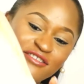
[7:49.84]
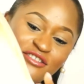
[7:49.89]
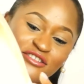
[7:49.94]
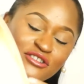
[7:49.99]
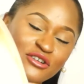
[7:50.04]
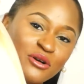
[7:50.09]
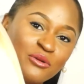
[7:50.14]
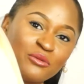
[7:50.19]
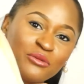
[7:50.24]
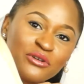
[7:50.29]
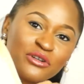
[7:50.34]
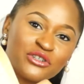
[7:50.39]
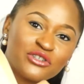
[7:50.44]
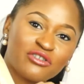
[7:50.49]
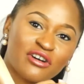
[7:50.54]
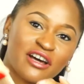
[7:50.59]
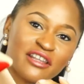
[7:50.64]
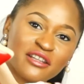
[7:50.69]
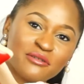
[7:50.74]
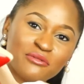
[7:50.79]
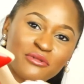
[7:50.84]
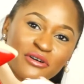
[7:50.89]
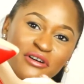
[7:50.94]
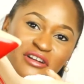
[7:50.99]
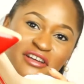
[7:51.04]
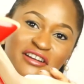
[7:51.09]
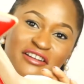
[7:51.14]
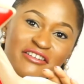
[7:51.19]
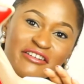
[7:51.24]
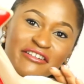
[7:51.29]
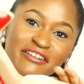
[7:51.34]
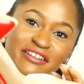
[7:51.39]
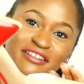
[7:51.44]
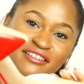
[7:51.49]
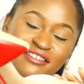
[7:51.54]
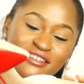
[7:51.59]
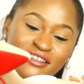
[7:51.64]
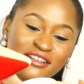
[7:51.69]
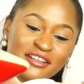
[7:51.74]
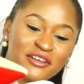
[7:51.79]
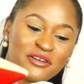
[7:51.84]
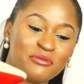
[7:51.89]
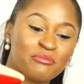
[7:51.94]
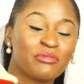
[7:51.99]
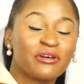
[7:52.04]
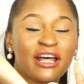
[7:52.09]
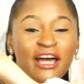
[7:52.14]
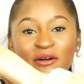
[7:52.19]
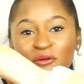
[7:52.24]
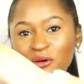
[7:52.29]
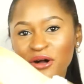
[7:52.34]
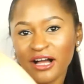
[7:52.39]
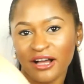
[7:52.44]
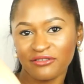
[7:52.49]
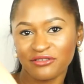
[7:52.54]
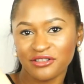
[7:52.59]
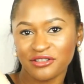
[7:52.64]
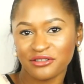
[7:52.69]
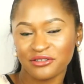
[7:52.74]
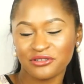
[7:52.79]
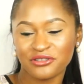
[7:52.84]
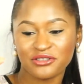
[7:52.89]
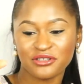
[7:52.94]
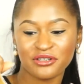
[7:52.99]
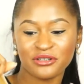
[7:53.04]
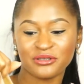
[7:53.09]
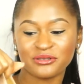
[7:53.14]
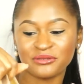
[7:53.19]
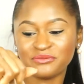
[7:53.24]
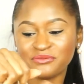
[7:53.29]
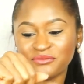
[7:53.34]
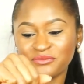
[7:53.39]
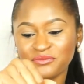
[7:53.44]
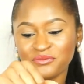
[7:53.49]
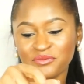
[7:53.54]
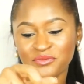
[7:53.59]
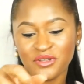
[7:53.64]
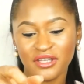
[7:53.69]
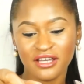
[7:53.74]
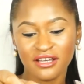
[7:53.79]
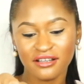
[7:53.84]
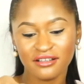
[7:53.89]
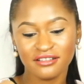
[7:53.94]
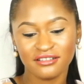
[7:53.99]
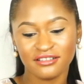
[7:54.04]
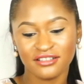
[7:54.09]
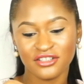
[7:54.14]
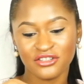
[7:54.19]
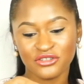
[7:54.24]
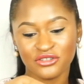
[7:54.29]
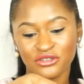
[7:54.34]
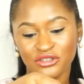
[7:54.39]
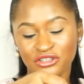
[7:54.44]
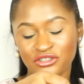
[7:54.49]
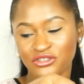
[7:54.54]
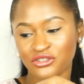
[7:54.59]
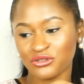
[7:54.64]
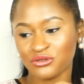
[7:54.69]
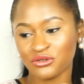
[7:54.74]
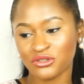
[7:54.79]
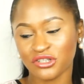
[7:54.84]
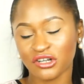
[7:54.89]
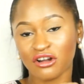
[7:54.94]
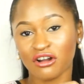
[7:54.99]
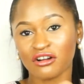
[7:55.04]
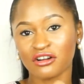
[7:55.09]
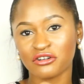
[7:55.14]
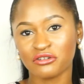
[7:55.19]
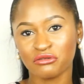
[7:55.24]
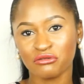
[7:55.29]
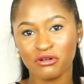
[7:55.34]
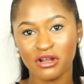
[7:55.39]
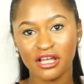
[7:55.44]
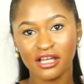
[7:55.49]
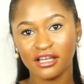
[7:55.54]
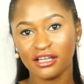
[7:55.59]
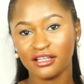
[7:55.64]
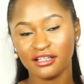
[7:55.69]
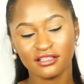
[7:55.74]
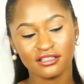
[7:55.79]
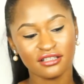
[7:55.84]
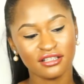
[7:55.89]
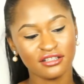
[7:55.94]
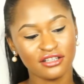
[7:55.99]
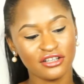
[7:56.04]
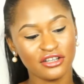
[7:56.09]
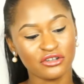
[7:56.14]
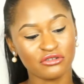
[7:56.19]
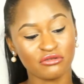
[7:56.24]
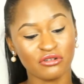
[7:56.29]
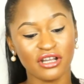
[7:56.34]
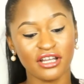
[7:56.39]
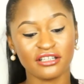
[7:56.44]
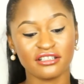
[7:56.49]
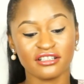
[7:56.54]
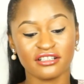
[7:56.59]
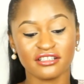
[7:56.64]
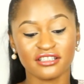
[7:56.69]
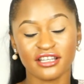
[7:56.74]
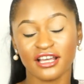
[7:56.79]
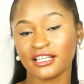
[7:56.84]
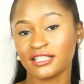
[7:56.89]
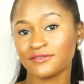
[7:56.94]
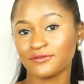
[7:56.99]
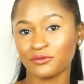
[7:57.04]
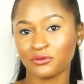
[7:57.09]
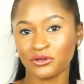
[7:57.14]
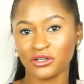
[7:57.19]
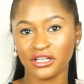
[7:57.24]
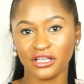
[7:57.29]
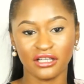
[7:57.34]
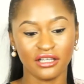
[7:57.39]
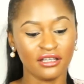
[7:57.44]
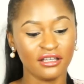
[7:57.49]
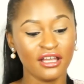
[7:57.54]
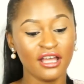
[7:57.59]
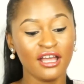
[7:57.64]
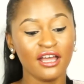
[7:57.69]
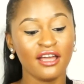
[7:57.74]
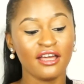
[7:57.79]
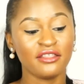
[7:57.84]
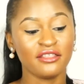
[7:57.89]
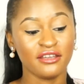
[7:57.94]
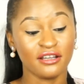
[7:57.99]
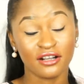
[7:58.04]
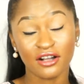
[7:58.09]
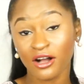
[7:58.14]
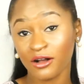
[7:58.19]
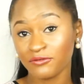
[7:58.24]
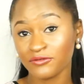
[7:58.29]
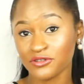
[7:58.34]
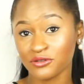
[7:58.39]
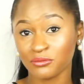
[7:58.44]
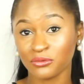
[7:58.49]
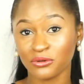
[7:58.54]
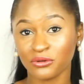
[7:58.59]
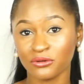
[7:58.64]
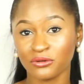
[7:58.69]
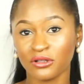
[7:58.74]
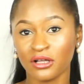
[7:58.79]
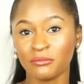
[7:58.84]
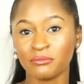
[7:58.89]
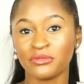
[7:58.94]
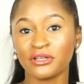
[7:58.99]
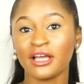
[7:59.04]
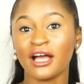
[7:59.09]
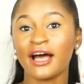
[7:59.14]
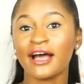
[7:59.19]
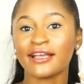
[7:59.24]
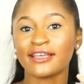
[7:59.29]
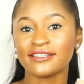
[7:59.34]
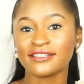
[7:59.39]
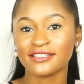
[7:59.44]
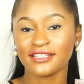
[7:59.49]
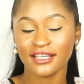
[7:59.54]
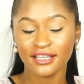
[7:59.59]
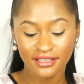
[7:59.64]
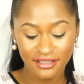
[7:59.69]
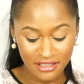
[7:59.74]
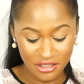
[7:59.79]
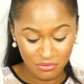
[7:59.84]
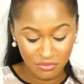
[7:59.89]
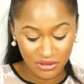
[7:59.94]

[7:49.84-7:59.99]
don't want to try them on at all, but I will have to, so. Yeah, so these shoes are great. They are great. They're size 40. They're comfortable. I can say this